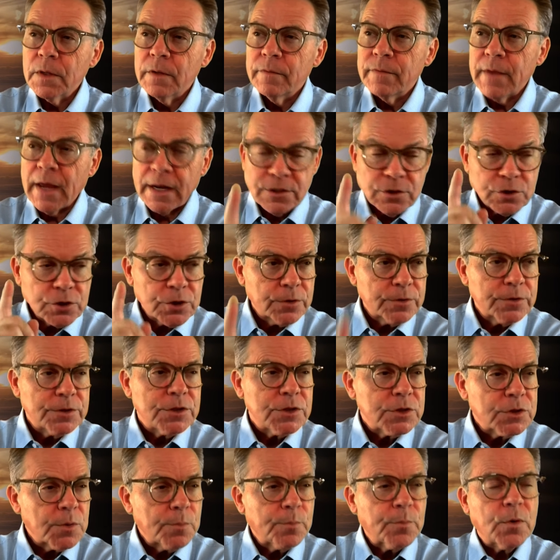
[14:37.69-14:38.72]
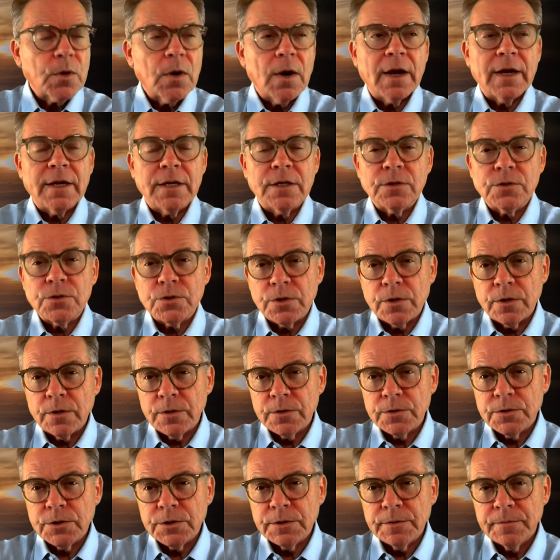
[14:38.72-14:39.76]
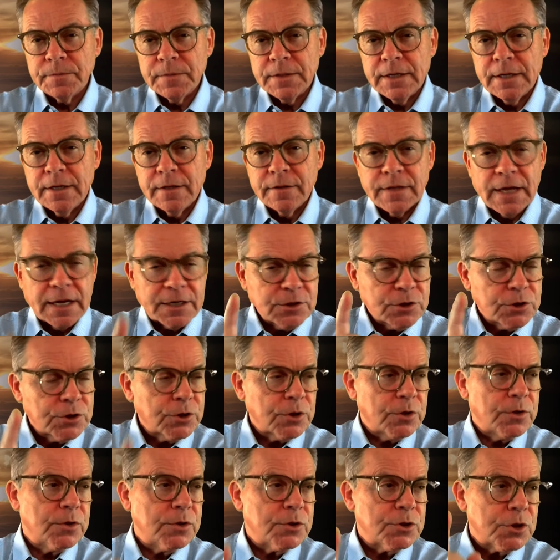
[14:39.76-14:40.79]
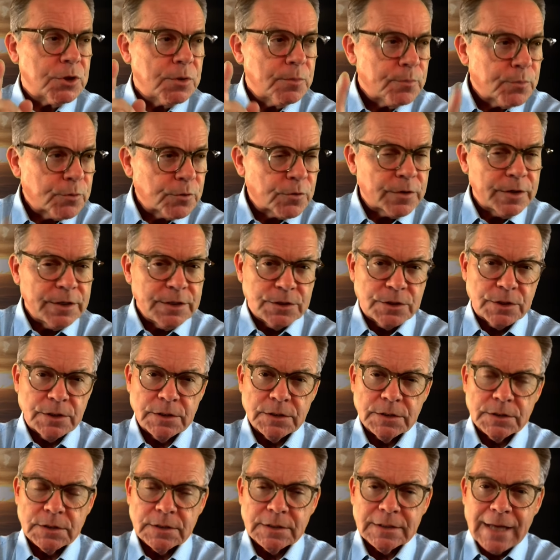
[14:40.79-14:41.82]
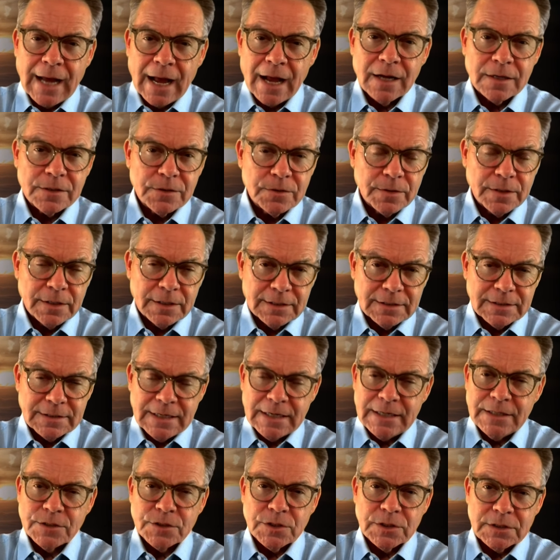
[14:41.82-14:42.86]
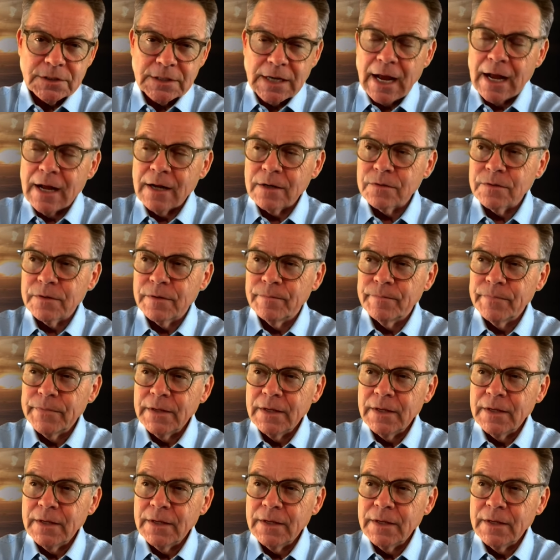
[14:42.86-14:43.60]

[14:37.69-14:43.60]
That church is a praying church. That church preaches doctrine and teaches doctrine.